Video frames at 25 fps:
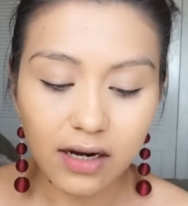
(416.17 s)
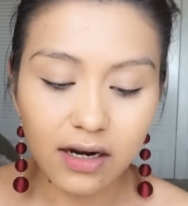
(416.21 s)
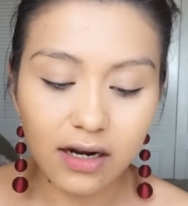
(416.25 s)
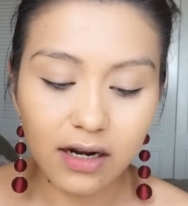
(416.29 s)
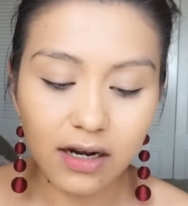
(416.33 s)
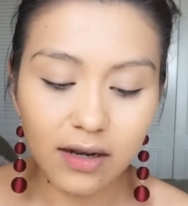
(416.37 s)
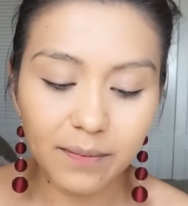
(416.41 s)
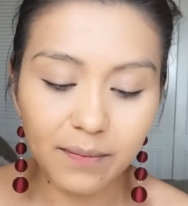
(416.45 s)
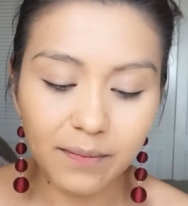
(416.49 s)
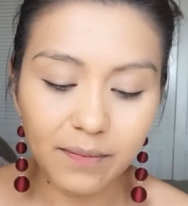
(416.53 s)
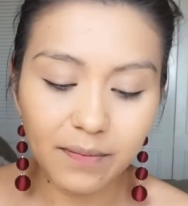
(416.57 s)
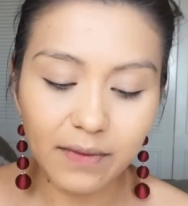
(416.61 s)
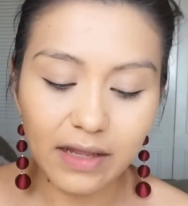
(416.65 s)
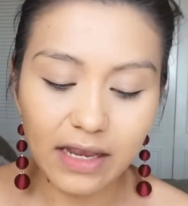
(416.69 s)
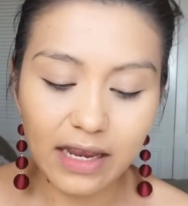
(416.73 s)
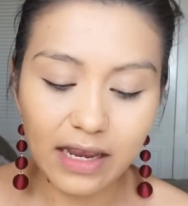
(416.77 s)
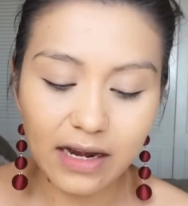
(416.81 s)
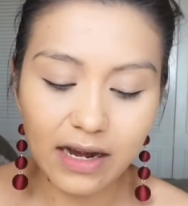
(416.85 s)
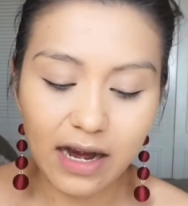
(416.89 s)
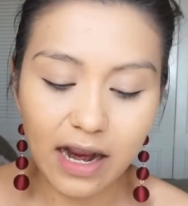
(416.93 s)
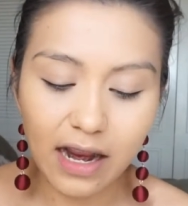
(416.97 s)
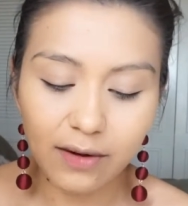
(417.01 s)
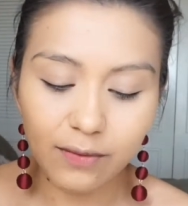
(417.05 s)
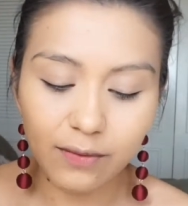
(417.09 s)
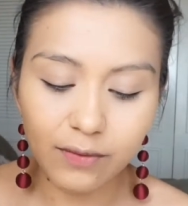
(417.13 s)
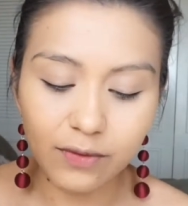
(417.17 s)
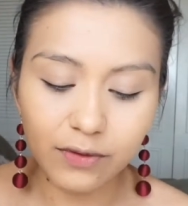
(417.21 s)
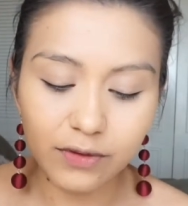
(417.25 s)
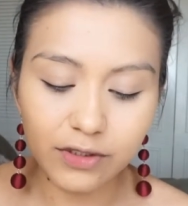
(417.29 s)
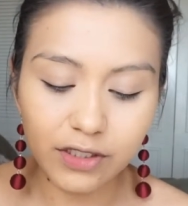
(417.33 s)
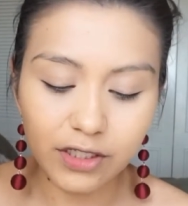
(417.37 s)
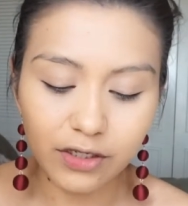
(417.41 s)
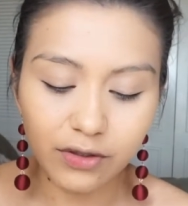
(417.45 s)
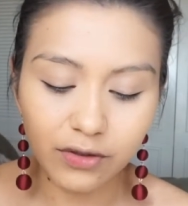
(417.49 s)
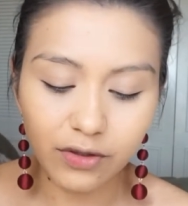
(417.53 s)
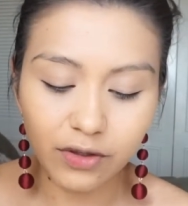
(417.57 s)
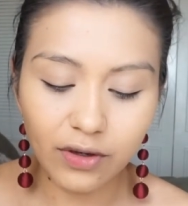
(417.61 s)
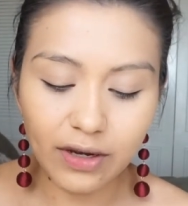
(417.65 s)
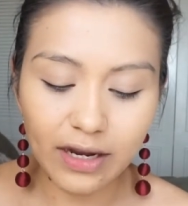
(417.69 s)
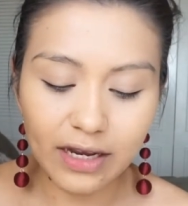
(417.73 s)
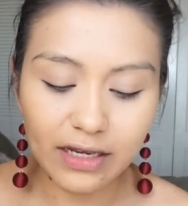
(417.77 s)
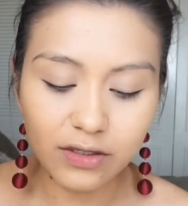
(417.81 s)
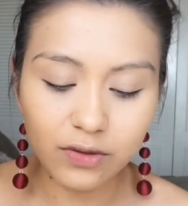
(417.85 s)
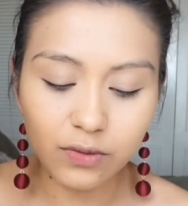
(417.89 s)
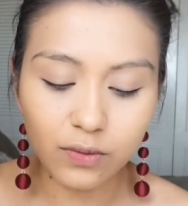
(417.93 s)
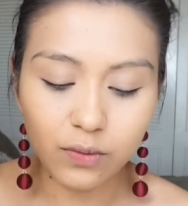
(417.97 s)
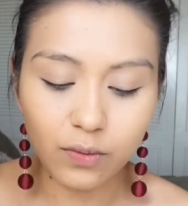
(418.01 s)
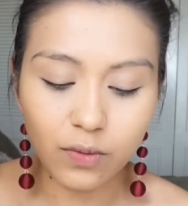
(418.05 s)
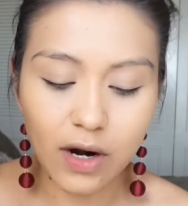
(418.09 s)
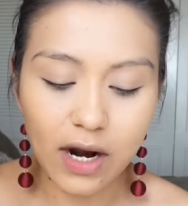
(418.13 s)
And I will tell you
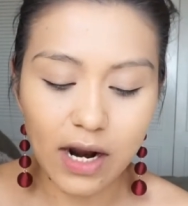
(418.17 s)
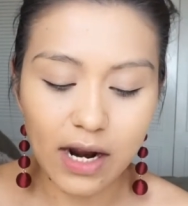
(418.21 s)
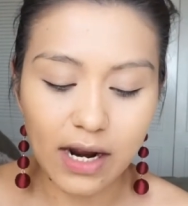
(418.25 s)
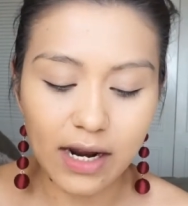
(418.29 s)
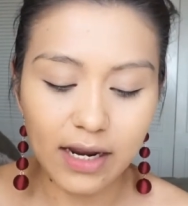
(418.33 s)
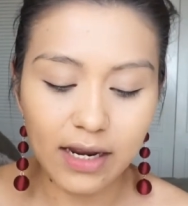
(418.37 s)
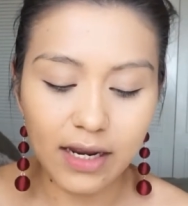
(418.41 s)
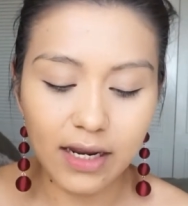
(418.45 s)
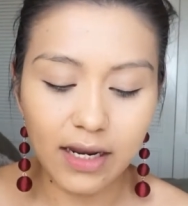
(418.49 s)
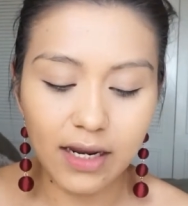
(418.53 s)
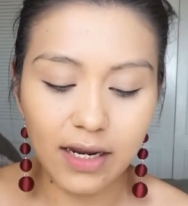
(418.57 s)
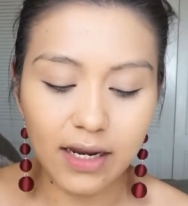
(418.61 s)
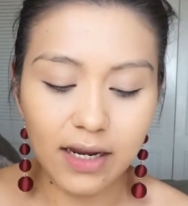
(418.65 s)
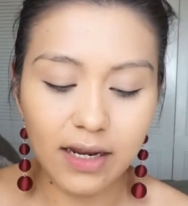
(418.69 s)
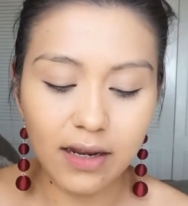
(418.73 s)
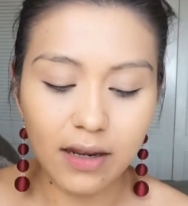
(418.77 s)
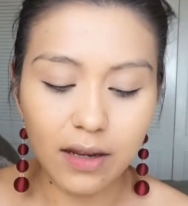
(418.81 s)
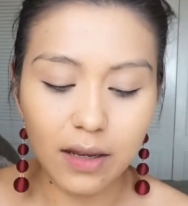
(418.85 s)
guys why.